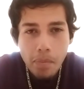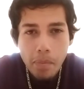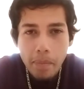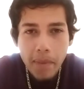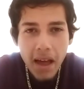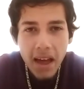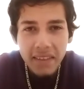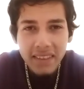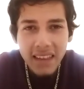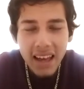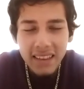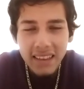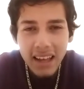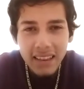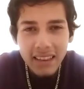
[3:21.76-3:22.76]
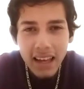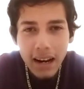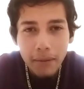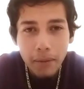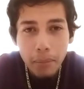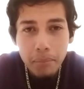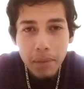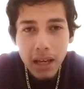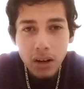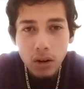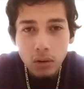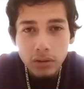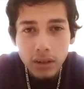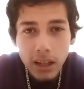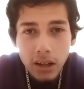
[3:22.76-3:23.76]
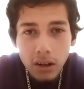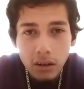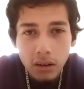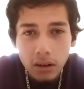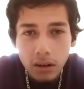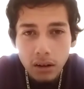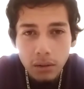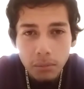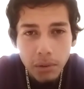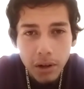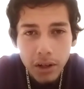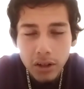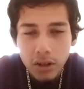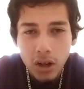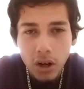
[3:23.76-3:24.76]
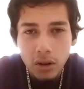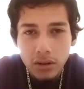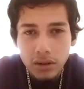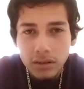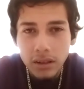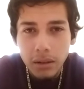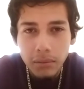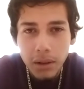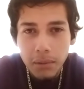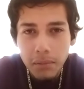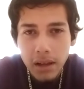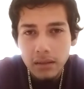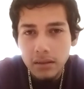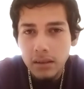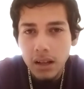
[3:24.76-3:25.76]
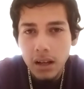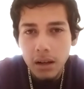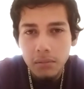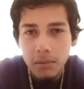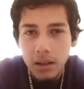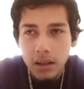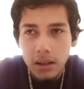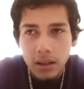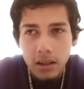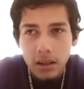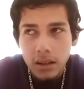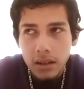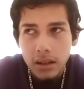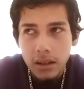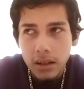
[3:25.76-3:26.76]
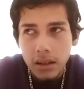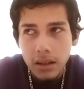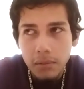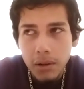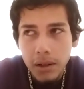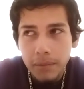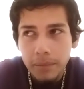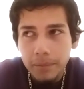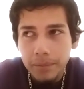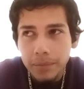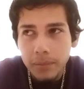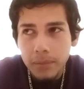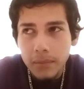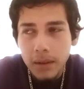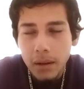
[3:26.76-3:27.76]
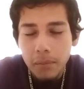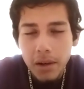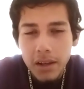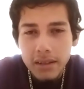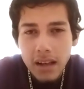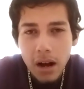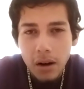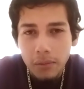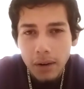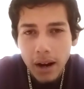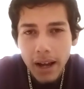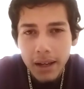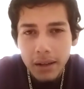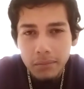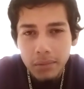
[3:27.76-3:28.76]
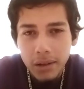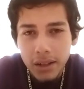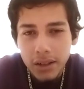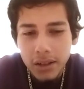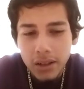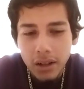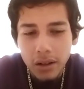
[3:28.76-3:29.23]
Not that of a big old deal, but something messed up. You know what I mean? I mean, it's not right, but you